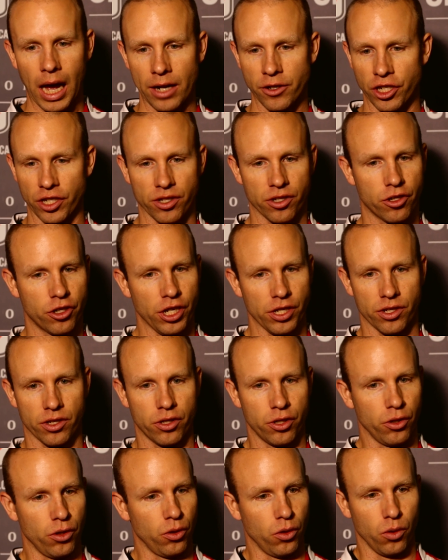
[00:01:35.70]
Just
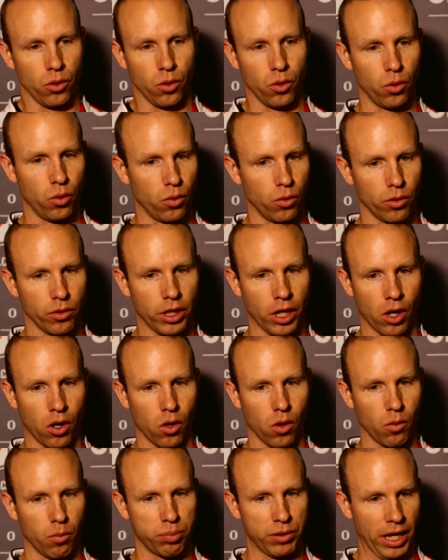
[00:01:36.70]
to, you
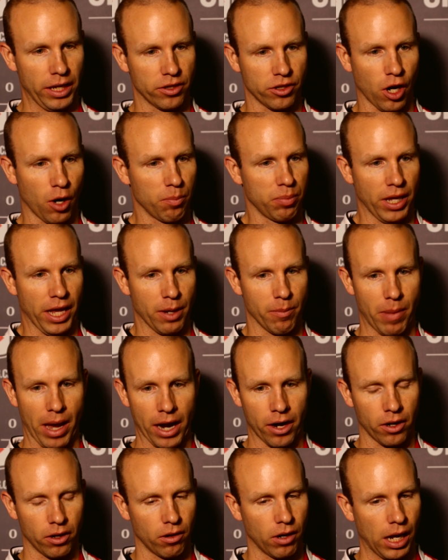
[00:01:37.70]
know, start playing
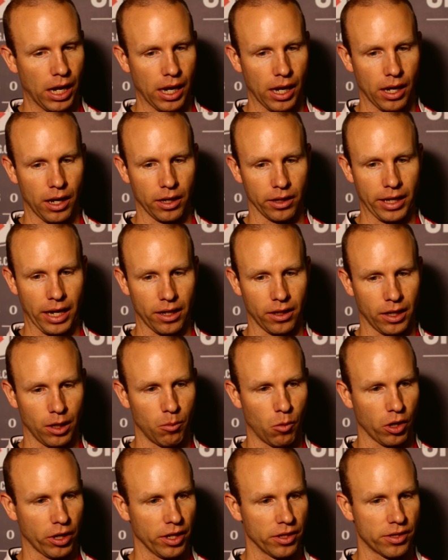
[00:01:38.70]
better, get a little
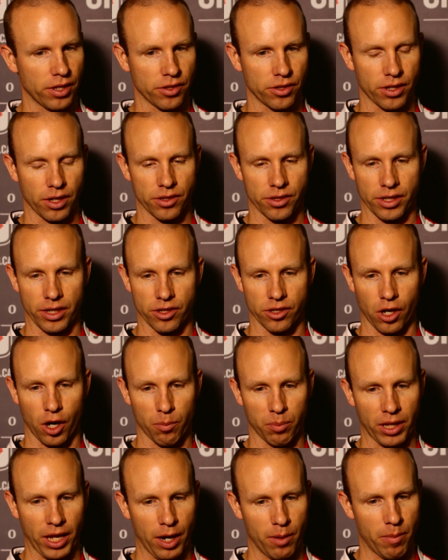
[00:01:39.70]
more consistency, start
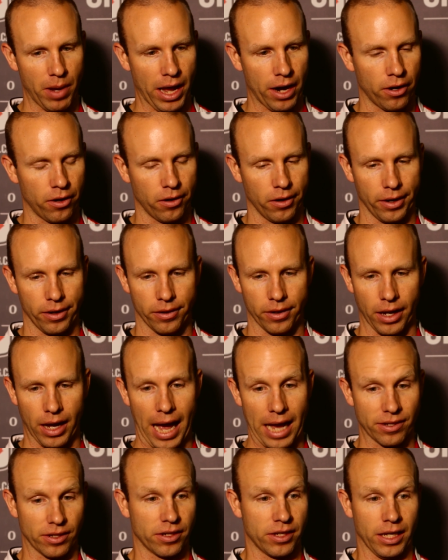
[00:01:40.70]
playing better, and
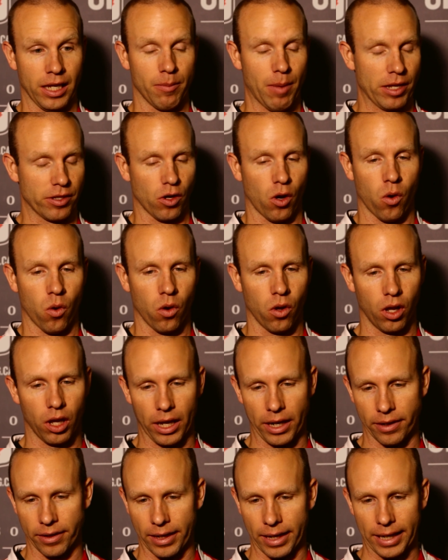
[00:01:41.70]
as a team, as a whole.
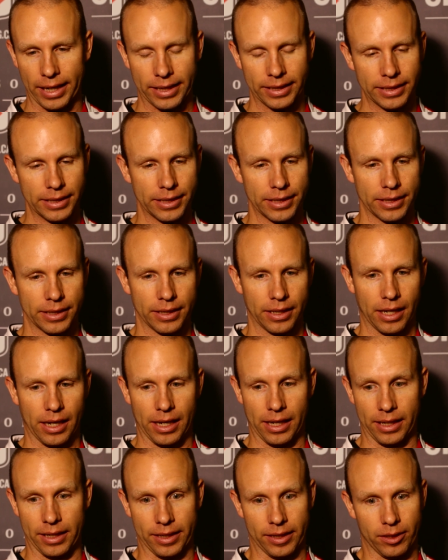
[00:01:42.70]

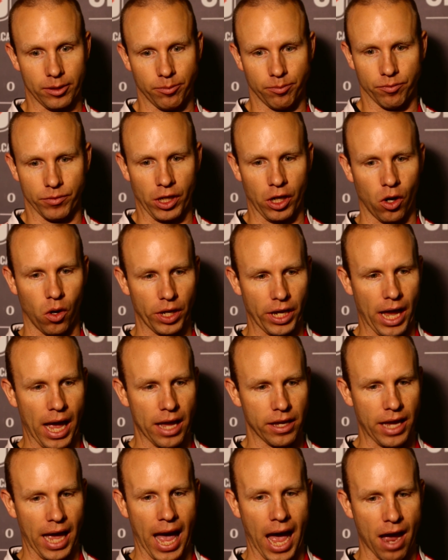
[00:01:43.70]
And you know, you
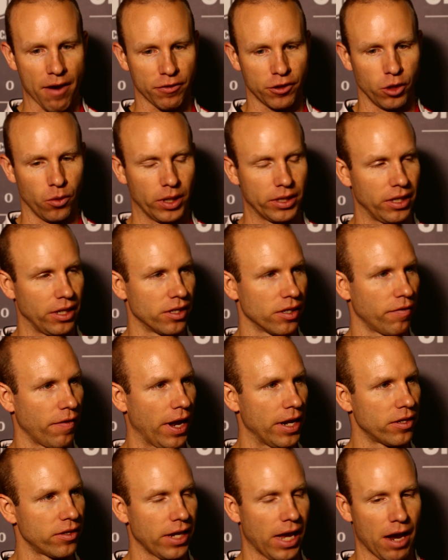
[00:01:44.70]
have to at these
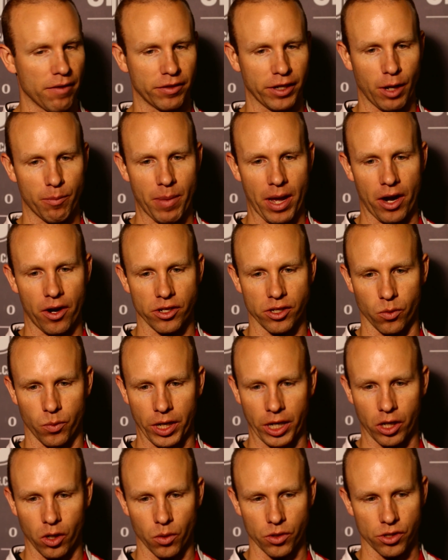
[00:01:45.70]
events. You have to get better as the
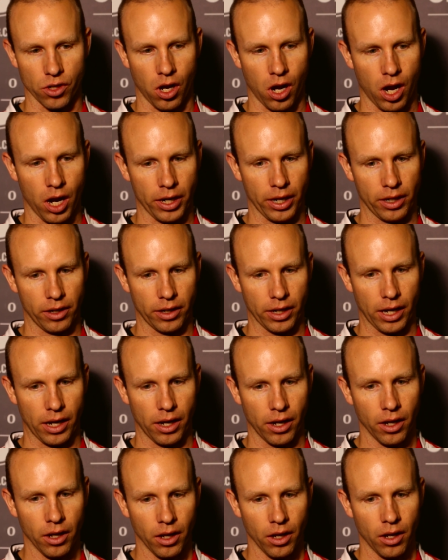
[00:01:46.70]
week goes on,
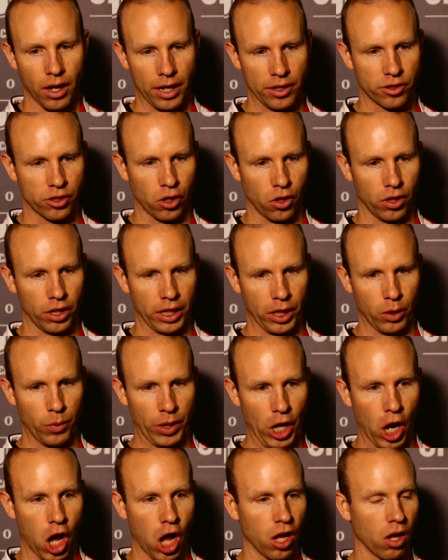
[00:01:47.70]
and certainly we
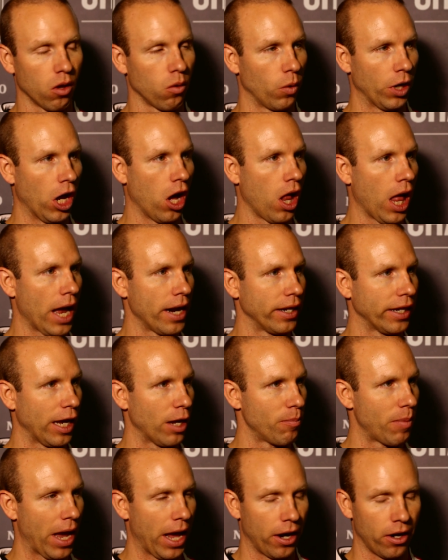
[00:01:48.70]
all had to
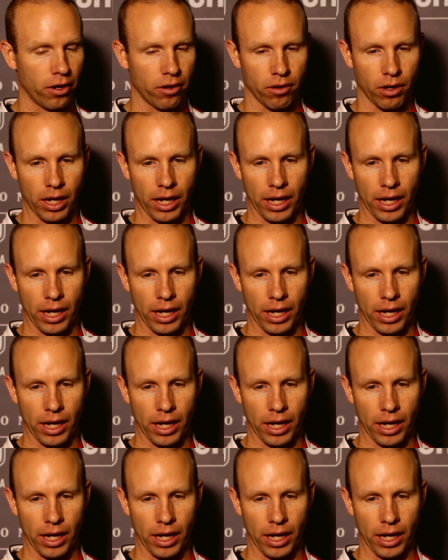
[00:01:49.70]
get better